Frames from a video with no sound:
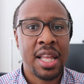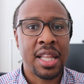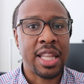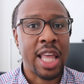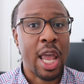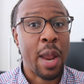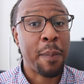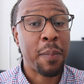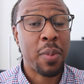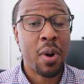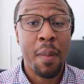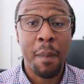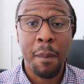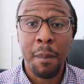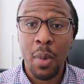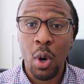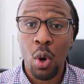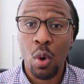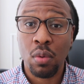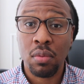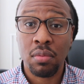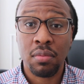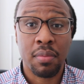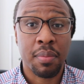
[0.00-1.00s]
they
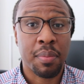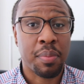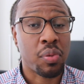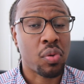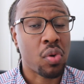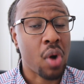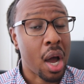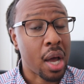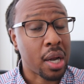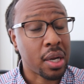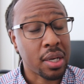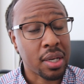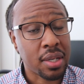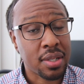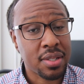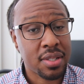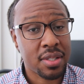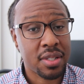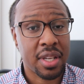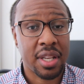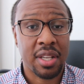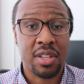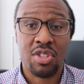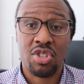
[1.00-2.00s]
promote
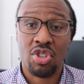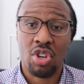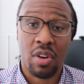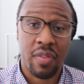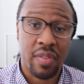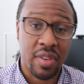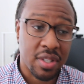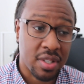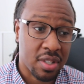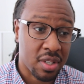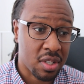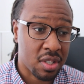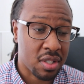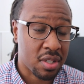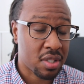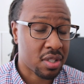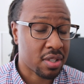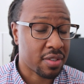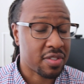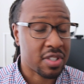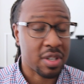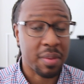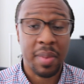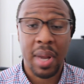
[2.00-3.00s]
products and services
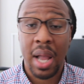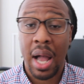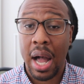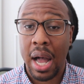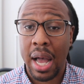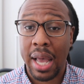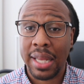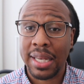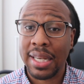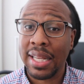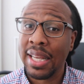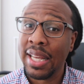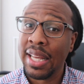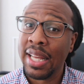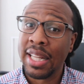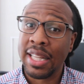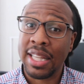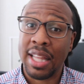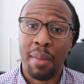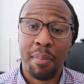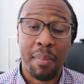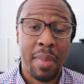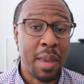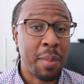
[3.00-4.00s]
of some kind
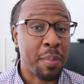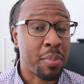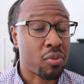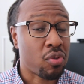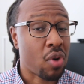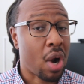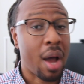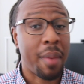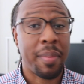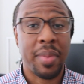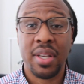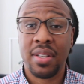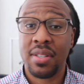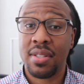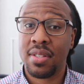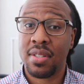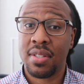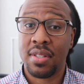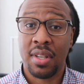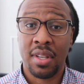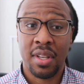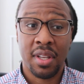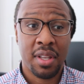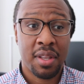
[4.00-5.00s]
that may
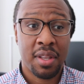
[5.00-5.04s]
promise